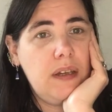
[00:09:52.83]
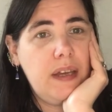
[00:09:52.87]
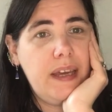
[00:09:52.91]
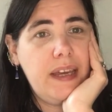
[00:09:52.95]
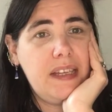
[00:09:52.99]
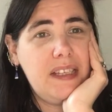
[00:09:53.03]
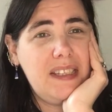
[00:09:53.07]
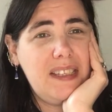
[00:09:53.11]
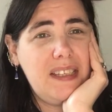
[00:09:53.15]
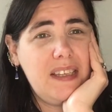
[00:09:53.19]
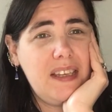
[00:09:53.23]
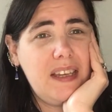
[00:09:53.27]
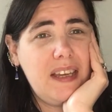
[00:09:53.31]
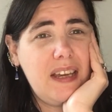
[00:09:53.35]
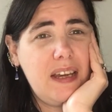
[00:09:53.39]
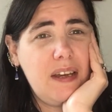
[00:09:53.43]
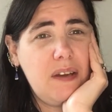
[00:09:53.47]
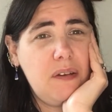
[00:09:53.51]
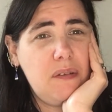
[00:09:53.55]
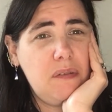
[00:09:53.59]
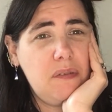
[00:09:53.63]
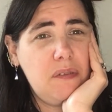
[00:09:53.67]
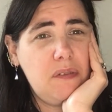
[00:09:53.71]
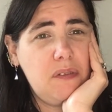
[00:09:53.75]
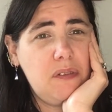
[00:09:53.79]
18
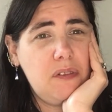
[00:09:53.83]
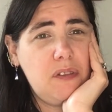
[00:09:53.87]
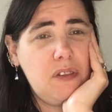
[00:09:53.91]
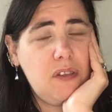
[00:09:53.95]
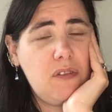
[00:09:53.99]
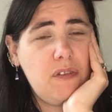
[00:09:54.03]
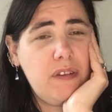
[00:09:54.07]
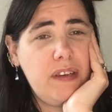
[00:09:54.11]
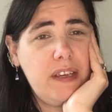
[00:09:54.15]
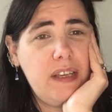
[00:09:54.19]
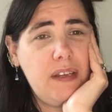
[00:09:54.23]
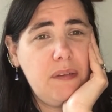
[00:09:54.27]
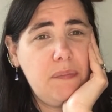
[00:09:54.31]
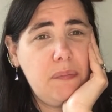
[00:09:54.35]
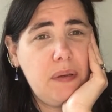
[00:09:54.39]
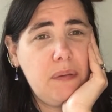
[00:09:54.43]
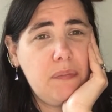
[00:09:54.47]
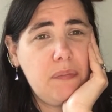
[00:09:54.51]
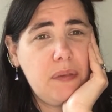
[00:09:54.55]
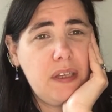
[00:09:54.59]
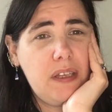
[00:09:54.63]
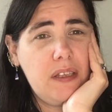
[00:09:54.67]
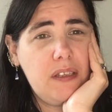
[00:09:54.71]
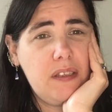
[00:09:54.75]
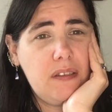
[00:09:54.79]
count, the green
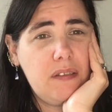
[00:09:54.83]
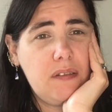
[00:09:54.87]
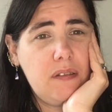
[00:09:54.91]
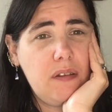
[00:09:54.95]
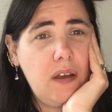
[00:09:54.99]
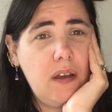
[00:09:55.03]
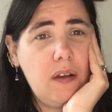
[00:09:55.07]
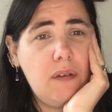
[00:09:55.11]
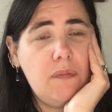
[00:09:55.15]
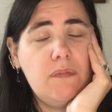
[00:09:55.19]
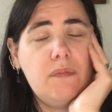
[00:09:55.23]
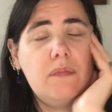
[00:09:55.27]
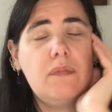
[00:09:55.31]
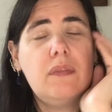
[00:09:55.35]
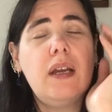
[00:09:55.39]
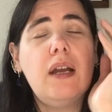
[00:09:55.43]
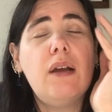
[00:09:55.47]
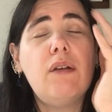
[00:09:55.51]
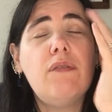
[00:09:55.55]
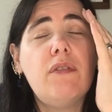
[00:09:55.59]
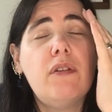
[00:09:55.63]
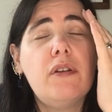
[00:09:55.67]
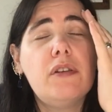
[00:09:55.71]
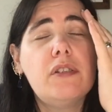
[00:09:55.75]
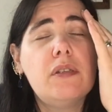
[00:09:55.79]
pumpkins, Owl
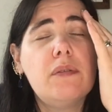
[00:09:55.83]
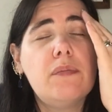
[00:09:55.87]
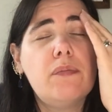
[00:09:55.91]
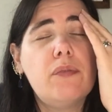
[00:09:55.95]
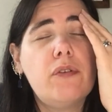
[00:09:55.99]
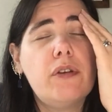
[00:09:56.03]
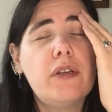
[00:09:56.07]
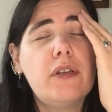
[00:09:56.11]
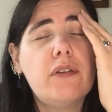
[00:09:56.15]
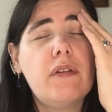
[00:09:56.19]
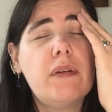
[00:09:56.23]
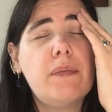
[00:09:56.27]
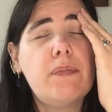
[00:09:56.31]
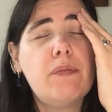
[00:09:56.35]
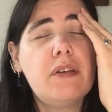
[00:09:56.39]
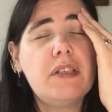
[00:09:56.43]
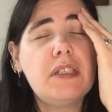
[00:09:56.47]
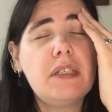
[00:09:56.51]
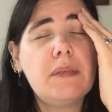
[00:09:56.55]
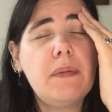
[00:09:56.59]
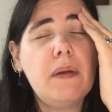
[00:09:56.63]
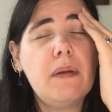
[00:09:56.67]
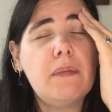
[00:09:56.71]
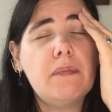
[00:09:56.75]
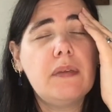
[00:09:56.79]
Forest Embroidery,
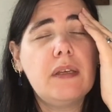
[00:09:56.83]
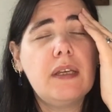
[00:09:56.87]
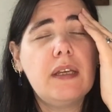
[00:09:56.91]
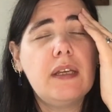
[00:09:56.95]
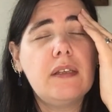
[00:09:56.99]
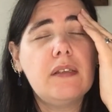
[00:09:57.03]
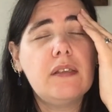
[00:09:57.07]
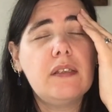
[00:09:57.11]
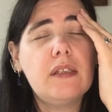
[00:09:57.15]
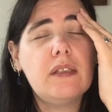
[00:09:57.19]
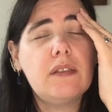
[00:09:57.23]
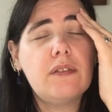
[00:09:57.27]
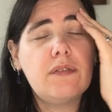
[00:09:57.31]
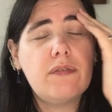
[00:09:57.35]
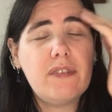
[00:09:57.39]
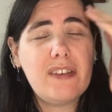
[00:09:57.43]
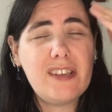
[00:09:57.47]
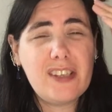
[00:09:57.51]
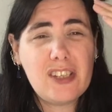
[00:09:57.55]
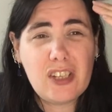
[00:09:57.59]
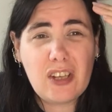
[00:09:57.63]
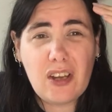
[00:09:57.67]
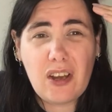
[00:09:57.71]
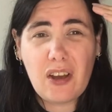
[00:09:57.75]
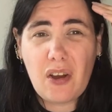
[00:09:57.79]
Pretty Pumpkins. It's a free
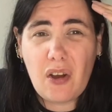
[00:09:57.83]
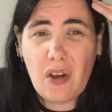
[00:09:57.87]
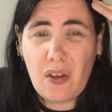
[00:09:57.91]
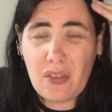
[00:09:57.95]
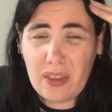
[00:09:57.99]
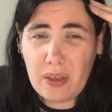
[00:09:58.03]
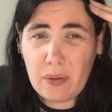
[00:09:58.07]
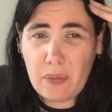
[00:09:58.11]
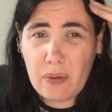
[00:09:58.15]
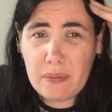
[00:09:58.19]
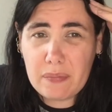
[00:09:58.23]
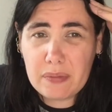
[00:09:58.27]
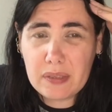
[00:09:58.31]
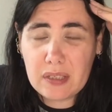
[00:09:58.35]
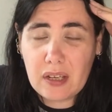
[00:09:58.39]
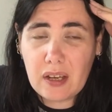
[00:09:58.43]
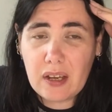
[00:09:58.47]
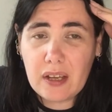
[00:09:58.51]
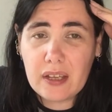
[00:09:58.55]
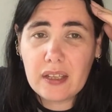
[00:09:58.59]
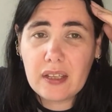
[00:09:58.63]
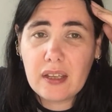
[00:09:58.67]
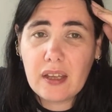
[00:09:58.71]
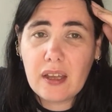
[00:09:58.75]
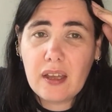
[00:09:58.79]
chart on their
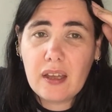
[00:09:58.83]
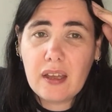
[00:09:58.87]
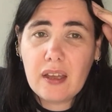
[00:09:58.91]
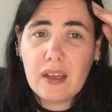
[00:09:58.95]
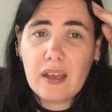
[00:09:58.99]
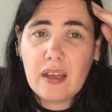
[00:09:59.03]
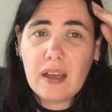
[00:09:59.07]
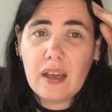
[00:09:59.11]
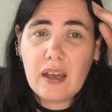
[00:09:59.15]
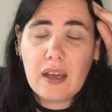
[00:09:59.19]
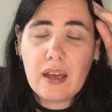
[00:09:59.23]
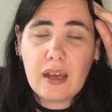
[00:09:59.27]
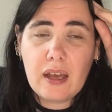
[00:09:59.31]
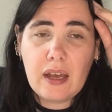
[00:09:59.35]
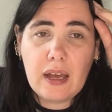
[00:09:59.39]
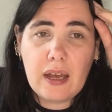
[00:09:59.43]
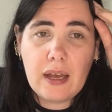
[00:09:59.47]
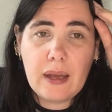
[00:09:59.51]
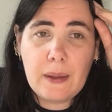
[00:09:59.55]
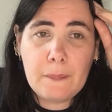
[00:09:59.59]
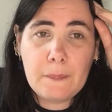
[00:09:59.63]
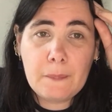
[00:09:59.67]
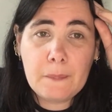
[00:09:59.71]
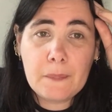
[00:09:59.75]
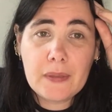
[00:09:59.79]
website.
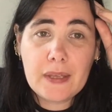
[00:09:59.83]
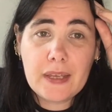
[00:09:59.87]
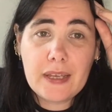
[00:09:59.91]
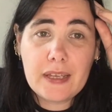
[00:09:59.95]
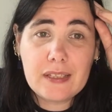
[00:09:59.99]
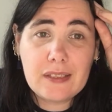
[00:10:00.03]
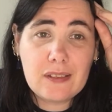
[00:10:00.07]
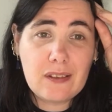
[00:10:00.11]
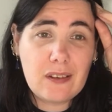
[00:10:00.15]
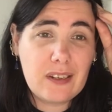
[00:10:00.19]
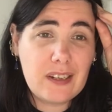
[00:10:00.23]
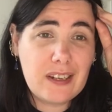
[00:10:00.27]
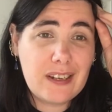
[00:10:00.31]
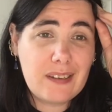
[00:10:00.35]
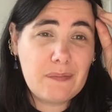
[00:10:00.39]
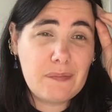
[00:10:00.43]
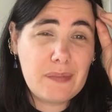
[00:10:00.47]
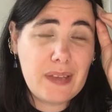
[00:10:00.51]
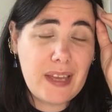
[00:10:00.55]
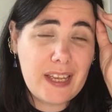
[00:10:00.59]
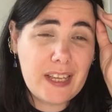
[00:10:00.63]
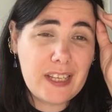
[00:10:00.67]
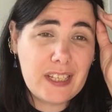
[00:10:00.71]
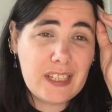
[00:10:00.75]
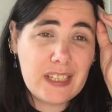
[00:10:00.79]
It's on an
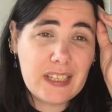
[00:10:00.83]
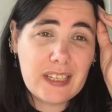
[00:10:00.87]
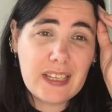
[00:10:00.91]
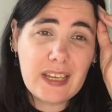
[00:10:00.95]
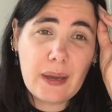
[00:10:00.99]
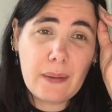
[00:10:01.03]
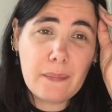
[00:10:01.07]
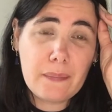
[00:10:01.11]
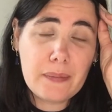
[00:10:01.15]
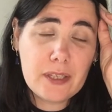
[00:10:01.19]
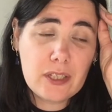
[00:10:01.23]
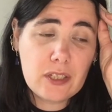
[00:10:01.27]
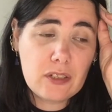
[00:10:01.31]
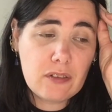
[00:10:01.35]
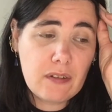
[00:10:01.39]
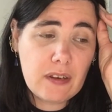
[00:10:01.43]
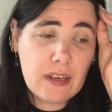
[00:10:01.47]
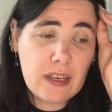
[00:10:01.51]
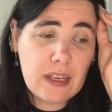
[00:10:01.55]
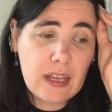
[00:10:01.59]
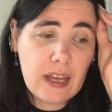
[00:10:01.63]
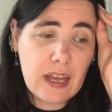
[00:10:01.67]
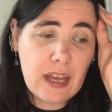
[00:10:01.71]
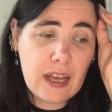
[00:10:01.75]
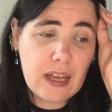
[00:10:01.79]
18 count
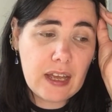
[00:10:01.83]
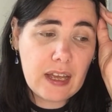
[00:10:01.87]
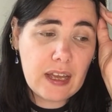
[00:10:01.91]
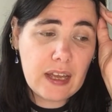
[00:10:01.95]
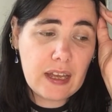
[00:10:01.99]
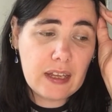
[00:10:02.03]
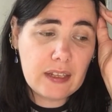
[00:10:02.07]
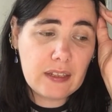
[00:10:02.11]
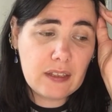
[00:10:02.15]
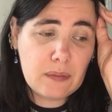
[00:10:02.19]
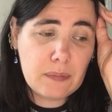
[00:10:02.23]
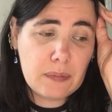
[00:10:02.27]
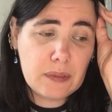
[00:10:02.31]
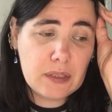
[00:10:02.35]
mystery, and the